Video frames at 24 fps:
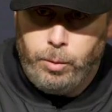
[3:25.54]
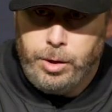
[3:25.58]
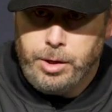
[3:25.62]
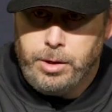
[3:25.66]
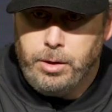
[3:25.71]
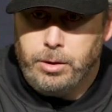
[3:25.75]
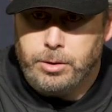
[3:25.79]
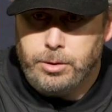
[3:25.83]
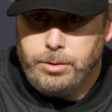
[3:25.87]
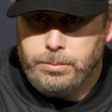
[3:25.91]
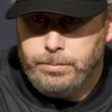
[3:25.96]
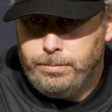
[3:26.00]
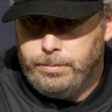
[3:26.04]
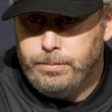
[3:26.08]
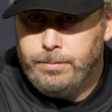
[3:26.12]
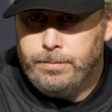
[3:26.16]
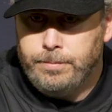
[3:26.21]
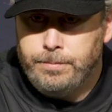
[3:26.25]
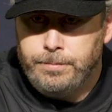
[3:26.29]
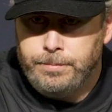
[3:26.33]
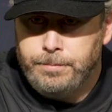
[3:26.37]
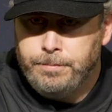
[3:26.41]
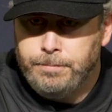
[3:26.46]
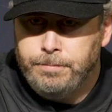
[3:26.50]
well, you just
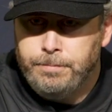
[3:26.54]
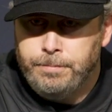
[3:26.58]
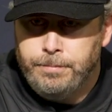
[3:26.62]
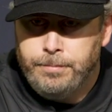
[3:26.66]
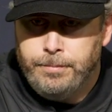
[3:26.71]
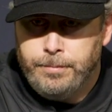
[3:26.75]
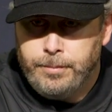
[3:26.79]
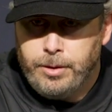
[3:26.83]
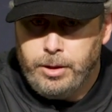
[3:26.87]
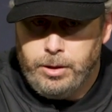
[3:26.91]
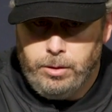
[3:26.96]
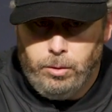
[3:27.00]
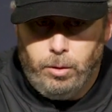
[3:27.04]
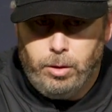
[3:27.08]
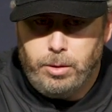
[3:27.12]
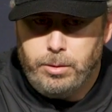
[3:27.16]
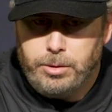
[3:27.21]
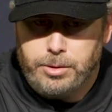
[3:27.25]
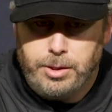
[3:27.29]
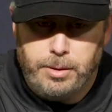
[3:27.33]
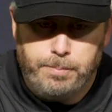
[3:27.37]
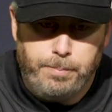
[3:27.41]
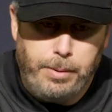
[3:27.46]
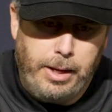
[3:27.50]
you don't want to
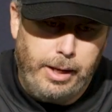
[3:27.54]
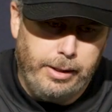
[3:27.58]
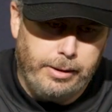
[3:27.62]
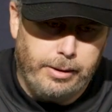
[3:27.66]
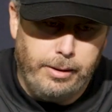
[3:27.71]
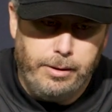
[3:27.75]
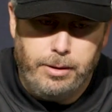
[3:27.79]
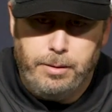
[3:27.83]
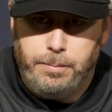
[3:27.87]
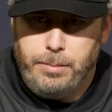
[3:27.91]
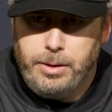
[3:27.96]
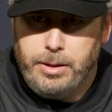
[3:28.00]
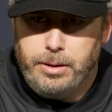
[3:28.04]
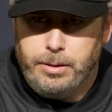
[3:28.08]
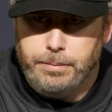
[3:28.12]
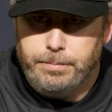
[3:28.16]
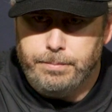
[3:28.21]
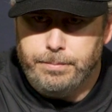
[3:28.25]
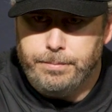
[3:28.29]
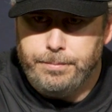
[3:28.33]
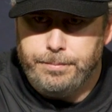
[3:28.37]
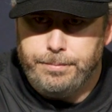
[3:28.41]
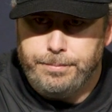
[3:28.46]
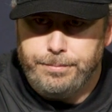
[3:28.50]
sit back there and be a
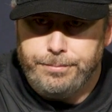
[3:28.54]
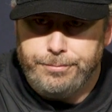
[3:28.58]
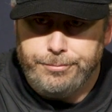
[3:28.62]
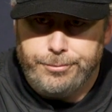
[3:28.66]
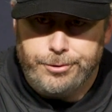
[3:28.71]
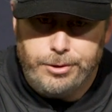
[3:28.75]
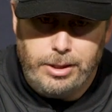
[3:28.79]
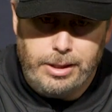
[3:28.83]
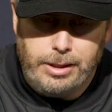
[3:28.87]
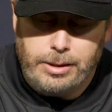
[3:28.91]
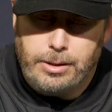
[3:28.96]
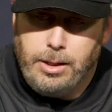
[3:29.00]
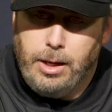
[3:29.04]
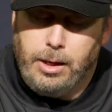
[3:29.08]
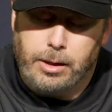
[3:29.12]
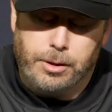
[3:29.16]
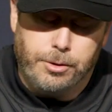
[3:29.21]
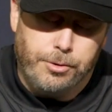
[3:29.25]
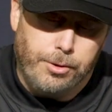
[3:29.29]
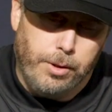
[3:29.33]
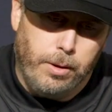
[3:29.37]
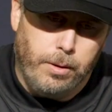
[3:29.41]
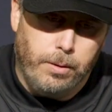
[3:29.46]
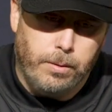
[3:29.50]
sitting duck.
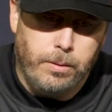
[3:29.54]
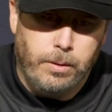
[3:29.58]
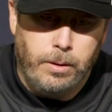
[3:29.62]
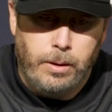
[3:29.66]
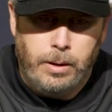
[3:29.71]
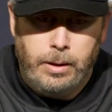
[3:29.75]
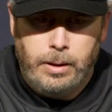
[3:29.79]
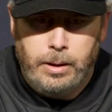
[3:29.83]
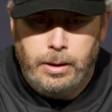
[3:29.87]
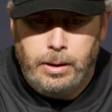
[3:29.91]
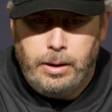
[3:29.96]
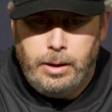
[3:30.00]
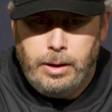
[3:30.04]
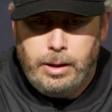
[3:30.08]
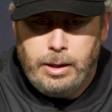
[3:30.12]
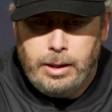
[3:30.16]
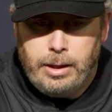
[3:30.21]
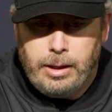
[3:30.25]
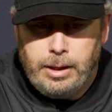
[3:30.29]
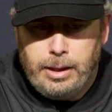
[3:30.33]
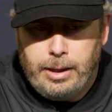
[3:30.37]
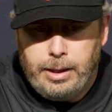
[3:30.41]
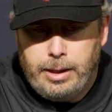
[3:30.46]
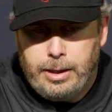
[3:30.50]
So,
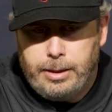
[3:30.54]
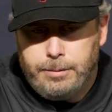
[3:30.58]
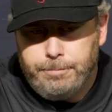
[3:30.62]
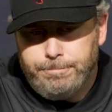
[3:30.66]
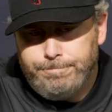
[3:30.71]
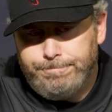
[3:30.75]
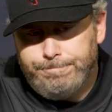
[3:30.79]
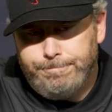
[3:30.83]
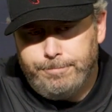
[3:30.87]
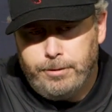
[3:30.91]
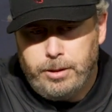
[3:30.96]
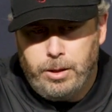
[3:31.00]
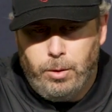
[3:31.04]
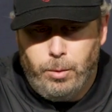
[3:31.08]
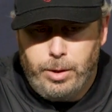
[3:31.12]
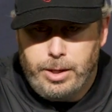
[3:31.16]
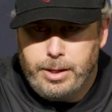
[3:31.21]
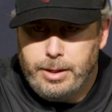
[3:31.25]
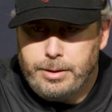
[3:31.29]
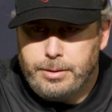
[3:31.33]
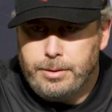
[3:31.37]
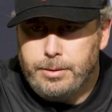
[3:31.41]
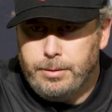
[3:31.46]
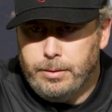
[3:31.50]
uh, you know, we
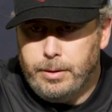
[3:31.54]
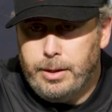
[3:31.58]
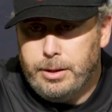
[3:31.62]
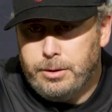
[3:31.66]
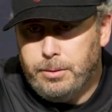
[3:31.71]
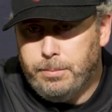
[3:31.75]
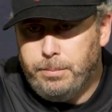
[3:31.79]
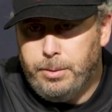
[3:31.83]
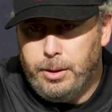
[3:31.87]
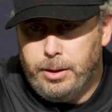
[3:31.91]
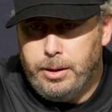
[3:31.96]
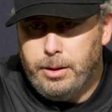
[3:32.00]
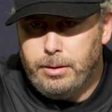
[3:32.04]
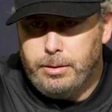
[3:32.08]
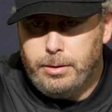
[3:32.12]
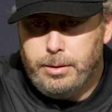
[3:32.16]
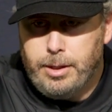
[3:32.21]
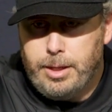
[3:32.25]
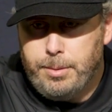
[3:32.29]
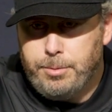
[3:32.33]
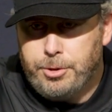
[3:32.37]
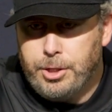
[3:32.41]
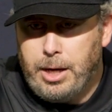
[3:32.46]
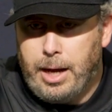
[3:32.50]
hit hit some very
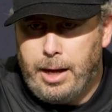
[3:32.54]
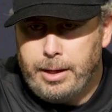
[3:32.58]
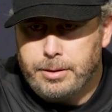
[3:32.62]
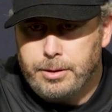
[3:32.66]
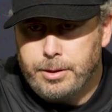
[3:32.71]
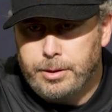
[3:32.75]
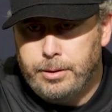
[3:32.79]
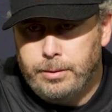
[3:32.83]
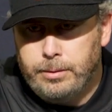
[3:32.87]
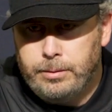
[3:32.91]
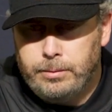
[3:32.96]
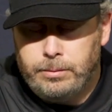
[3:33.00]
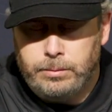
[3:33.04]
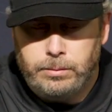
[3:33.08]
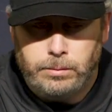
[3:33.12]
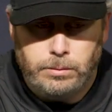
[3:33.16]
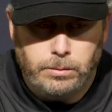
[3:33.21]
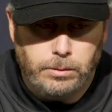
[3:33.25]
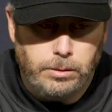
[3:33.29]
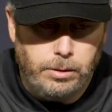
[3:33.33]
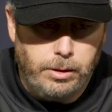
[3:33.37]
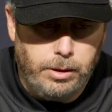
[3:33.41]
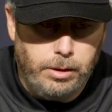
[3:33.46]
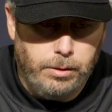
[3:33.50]
deep shots.
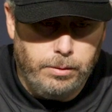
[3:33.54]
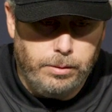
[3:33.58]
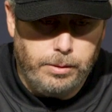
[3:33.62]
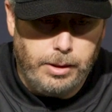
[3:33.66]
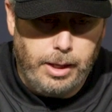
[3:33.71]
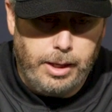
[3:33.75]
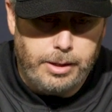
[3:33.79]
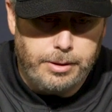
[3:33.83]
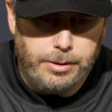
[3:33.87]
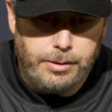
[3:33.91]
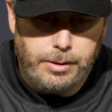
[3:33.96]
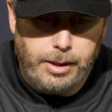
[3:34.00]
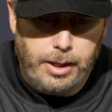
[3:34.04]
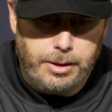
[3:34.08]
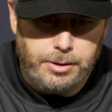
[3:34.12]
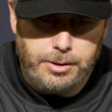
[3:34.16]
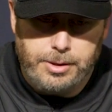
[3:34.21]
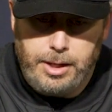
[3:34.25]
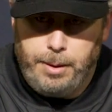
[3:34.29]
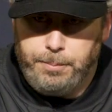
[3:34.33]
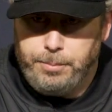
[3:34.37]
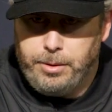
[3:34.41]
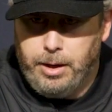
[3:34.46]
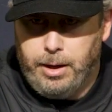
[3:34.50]
You know, guys guys
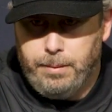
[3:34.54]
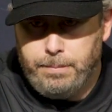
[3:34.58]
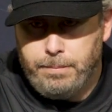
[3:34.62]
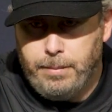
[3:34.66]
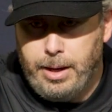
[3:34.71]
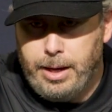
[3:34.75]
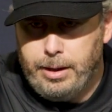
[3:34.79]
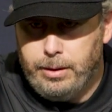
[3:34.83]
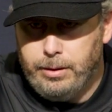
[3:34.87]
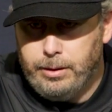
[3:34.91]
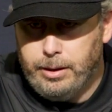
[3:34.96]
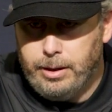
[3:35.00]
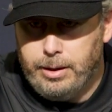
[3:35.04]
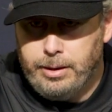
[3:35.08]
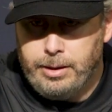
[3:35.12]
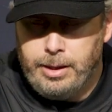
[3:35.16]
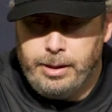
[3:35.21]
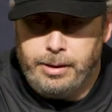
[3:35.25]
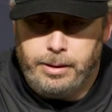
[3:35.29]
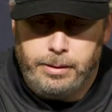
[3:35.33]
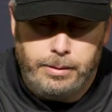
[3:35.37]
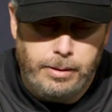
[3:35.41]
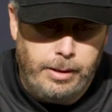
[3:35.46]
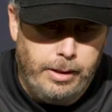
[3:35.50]
stepped up. Matt hung in
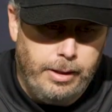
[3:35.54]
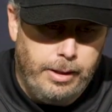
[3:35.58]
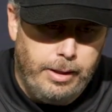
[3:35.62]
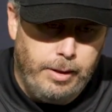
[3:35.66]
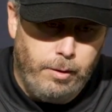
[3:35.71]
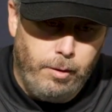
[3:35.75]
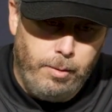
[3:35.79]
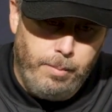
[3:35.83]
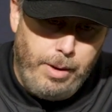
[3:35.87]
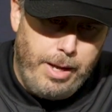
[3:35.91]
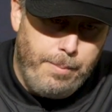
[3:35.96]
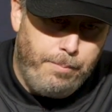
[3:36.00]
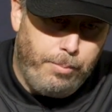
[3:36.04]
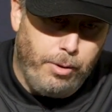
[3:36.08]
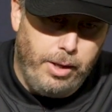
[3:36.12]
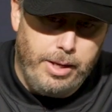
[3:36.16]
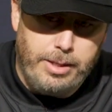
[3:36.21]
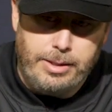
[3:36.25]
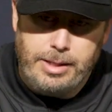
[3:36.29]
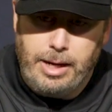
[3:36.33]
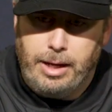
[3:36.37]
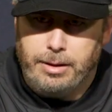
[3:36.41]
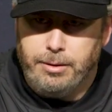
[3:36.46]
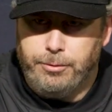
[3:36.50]
there. We made
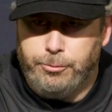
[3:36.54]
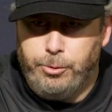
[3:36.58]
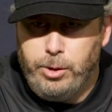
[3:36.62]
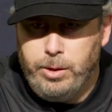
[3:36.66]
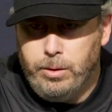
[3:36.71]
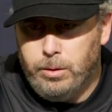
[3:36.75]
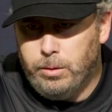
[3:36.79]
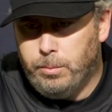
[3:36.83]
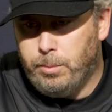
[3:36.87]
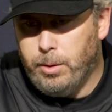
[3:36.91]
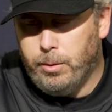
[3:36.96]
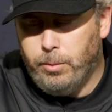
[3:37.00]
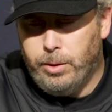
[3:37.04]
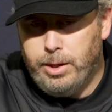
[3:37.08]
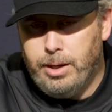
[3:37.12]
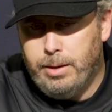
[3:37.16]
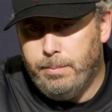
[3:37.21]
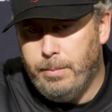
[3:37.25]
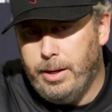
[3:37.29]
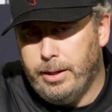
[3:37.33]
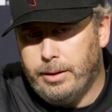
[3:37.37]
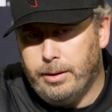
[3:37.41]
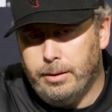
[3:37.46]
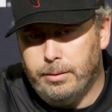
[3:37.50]
plays down the field, but we
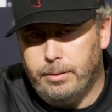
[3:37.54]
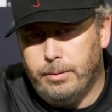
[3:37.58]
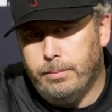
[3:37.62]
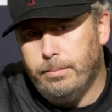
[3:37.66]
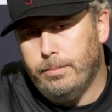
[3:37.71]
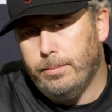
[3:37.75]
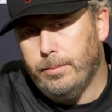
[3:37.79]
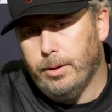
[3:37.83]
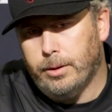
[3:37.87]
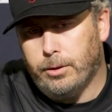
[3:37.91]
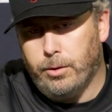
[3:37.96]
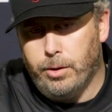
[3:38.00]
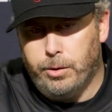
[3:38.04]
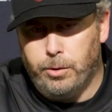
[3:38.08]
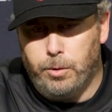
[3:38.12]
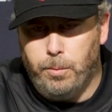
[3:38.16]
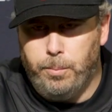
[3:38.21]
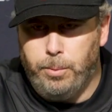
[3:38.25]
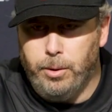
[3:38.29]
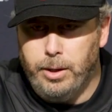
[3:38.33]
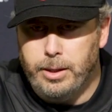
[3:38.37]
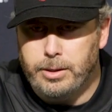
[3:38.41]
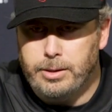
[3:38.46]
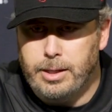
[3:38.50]
didn't make the, the critical
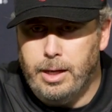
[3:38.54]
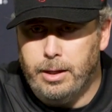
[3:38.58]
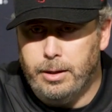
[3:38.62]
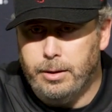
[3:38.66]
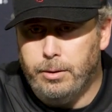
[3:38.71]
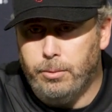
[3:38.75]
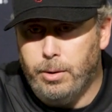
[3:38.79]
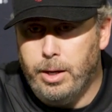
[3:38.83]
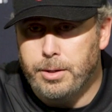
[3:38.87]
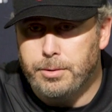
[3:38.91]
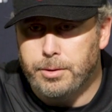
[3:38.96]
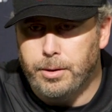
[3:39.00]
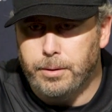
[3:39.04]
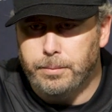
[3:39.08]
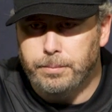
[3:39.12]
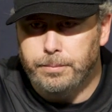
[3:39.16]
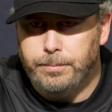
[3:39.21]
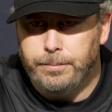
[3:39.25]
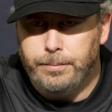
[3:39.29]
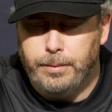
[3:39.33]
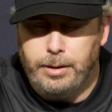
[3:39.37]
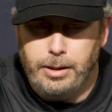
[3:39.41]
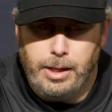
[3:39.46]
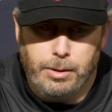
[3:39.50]
plays down in the red zone.
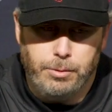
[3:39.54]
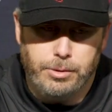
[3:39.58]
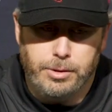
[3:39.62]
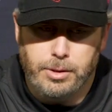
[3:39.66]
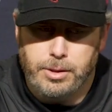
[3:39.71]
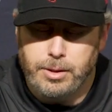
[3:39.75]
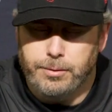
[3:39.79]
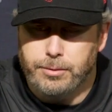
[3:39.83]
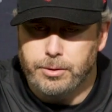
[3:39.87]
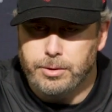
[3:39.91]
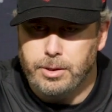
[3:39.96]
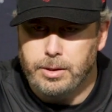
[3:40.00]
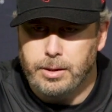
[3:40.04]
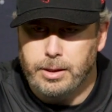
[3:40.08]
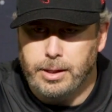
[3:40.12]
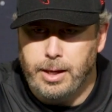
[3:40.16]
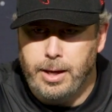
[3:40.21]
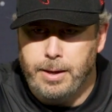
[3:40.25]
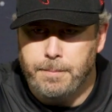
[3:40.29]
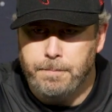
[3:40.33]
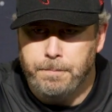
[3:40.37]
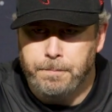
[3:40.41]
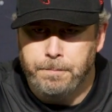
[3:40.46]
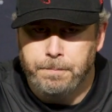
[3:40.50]
that was the difference in the
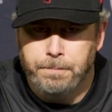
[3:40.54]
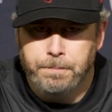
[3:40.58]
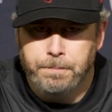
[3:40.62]
game.